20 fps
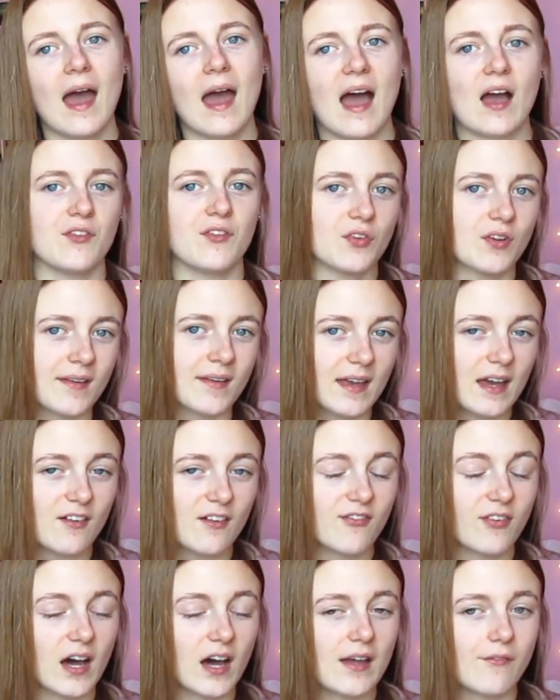and you can get a
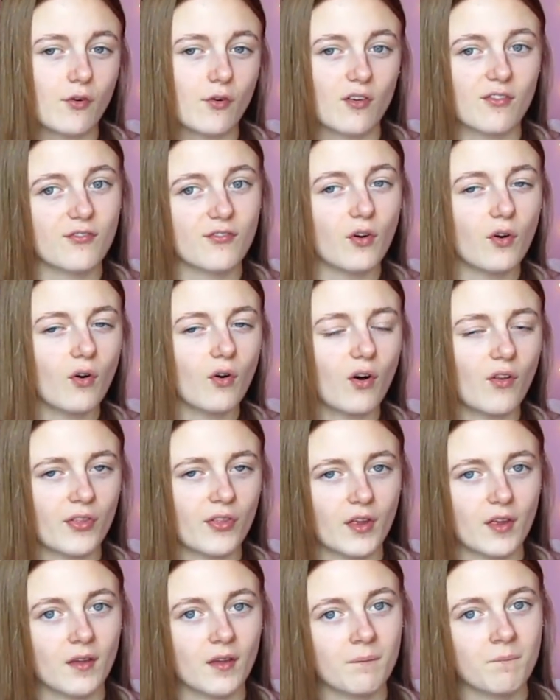5 or a 4 on
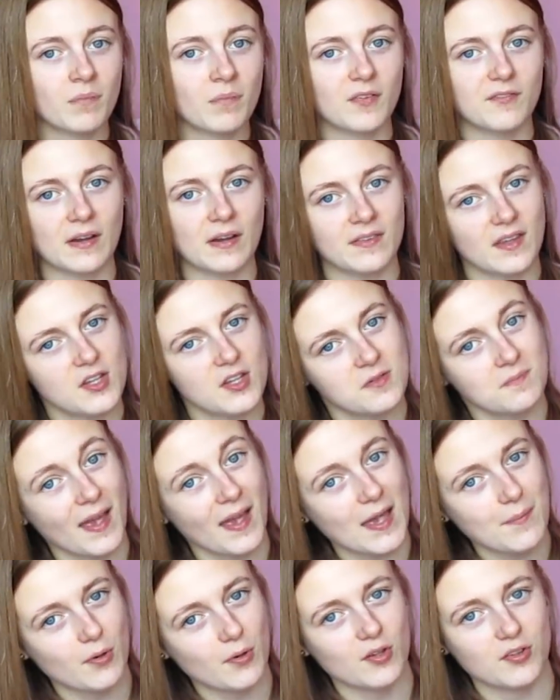the foundation
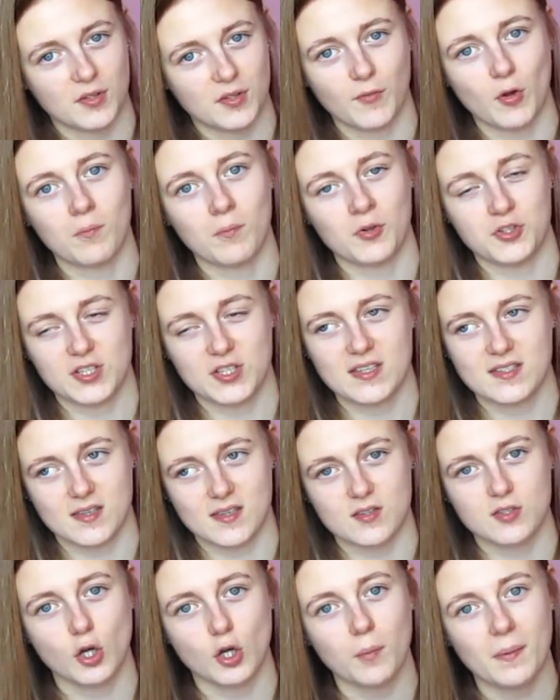paper because you've got much
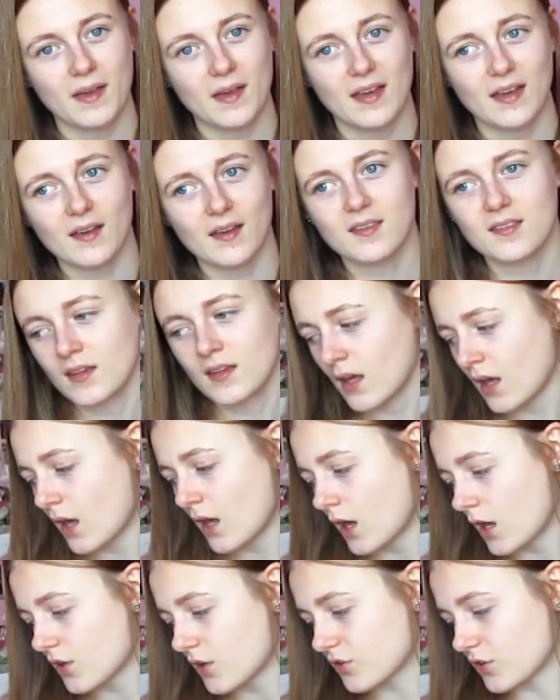easier topics.
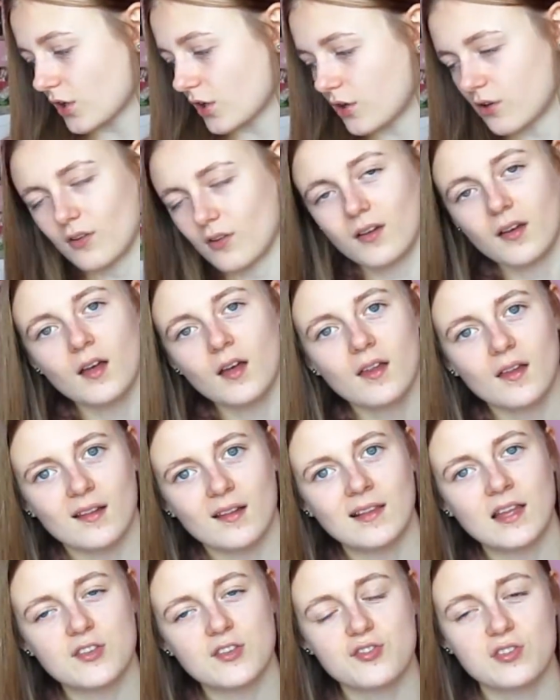So
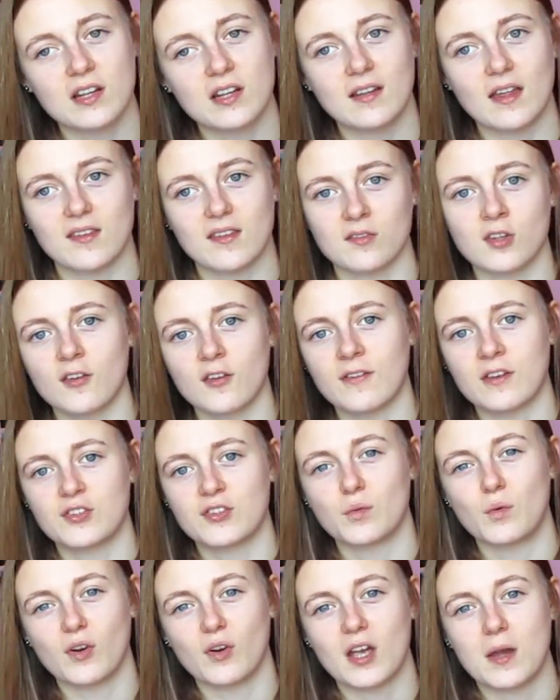literally there's nothing
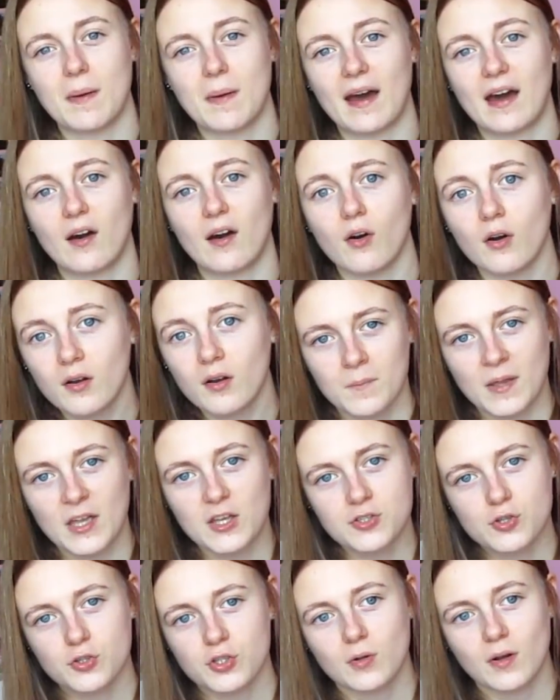to worry about. Make
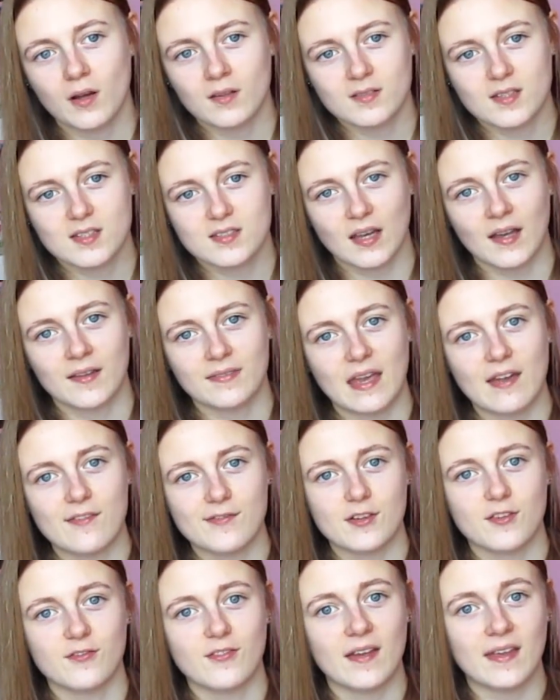sure you understand
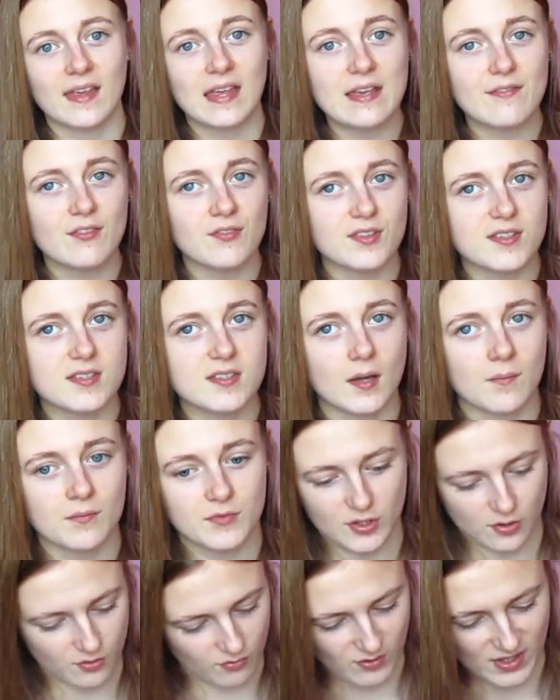everything, even to some
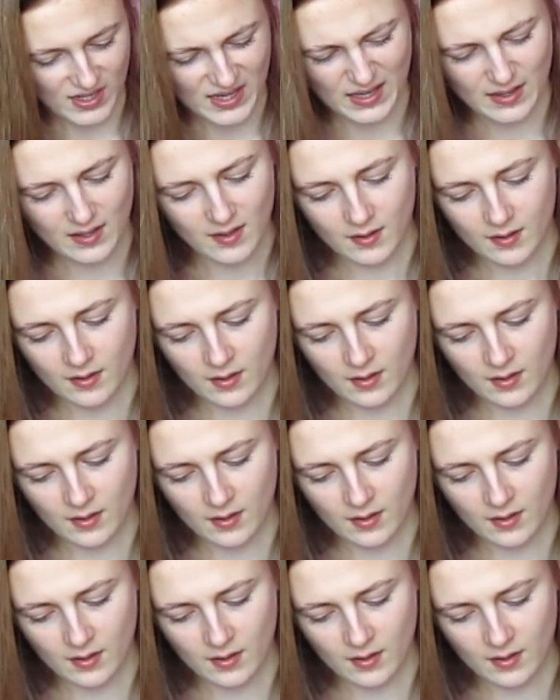degree.